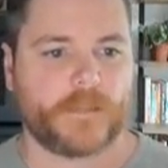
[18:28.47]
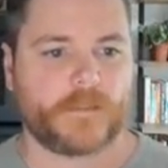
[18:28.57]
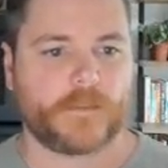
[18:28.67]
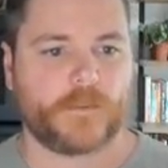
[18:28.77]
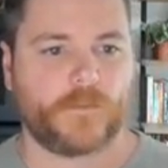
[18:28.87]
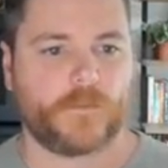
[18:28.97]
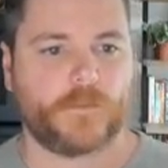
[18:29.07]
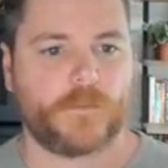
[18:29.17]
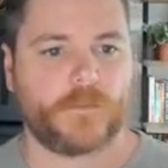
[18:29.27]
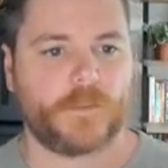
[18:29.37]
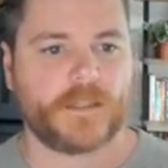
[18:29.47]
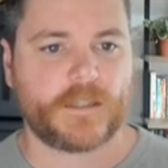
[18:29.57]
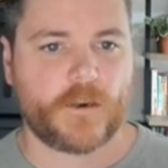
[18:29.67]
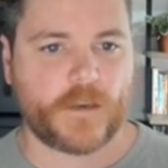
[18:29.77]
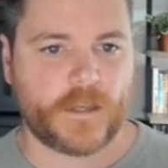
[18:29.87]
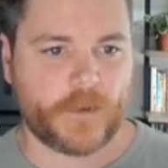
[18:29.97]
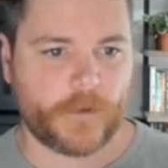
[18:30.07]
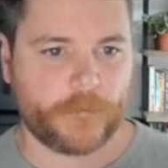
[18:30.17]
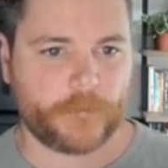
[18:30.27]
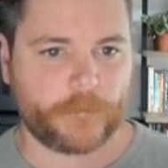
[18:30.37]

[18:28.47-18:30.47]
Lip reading: So let's start here.